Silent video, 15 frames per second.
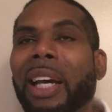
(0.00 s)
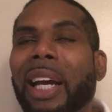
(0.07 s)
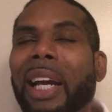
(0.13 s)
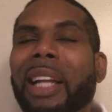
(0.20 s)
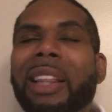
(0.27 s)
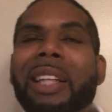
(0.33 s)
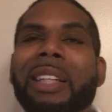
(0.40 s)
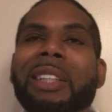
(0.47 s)

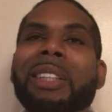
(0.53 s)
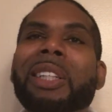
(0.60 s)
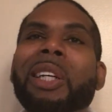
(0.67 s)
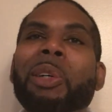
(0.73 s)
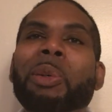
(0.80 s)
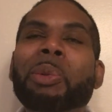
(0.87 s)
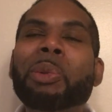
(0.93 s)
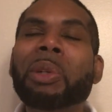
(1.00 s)
And the
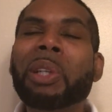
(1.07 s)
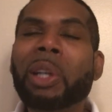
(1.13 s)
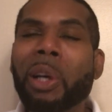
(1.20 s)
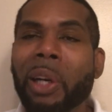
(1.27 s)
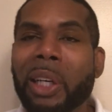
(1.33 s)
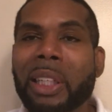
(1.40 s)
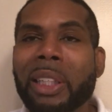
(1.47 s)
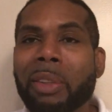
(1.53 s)
children
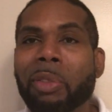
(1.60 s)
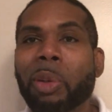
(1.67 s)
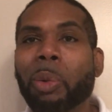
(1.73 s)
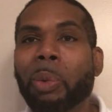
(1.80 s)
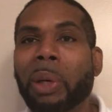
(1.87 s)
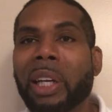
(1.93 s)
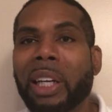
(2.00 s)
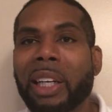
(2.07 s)
aren't even
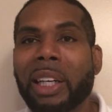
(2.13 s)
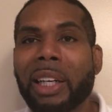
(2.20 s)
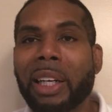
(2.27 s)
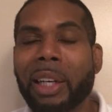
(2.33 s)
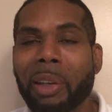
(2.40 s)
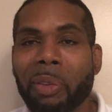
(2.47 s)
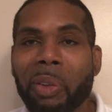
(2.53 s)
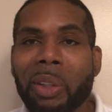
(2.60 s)
aware
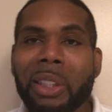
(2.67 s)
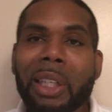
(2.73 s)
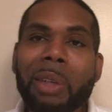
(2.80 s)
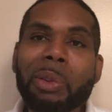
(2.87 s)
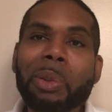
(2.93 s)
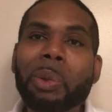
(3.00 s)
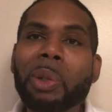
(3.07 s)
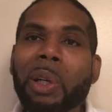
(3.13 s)
of the
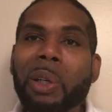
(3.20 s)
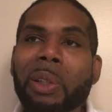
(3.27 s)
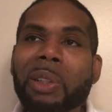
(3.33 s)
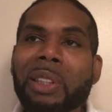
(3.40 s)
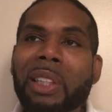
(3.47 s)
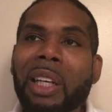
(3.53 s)
generational curse.